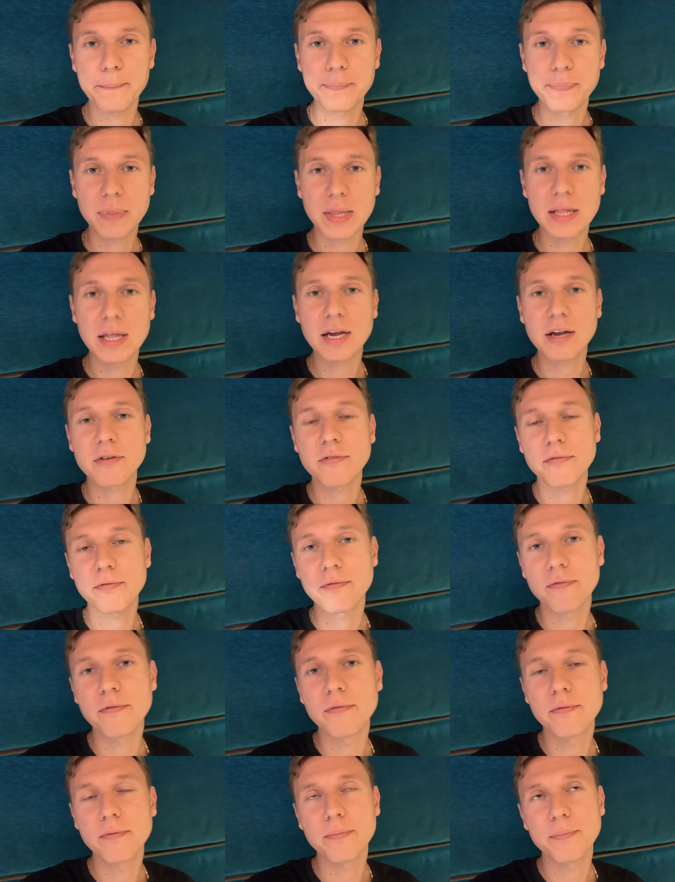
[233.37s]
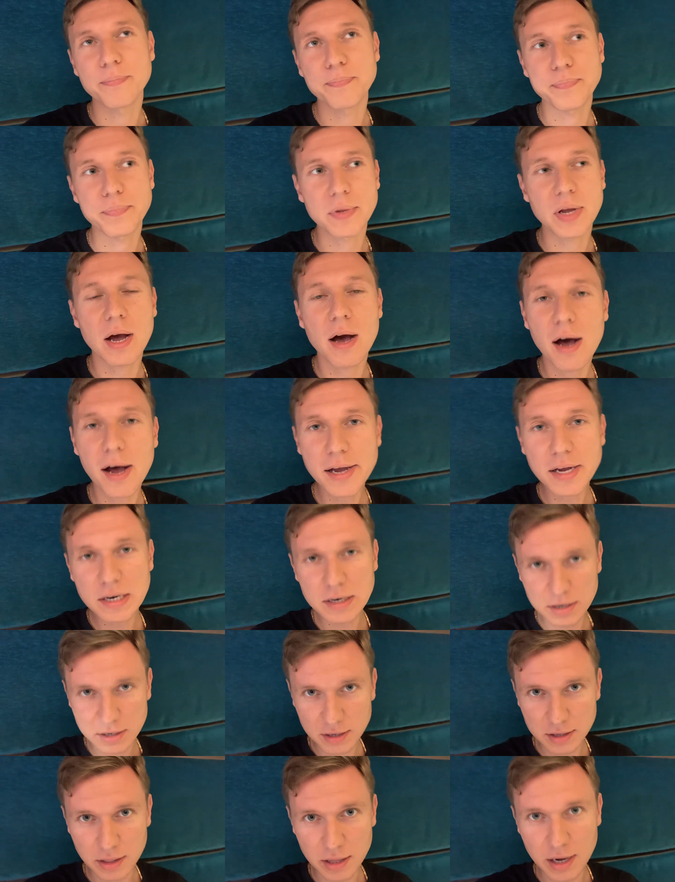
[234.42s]
like higher
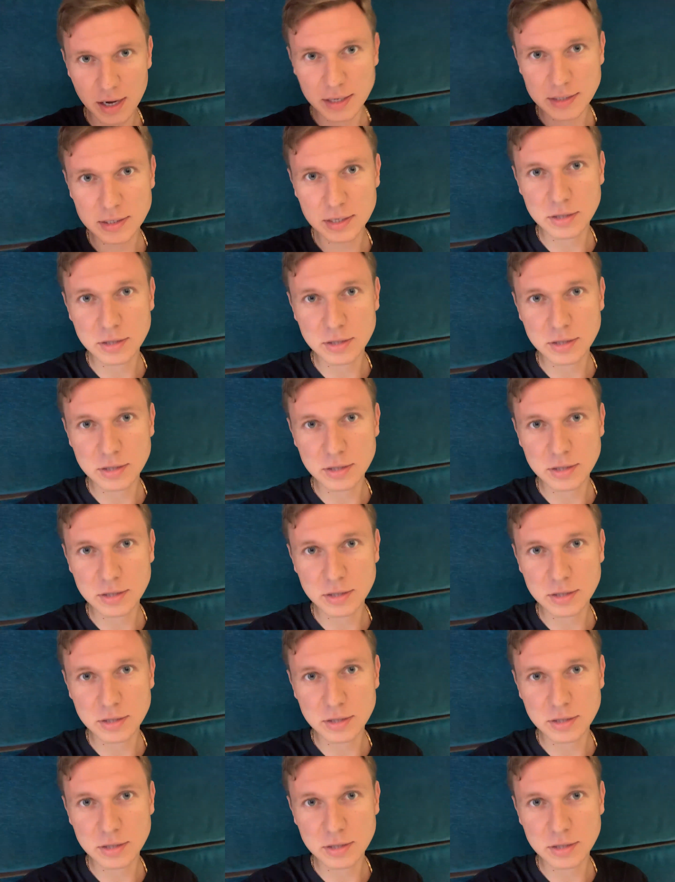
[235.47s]
class.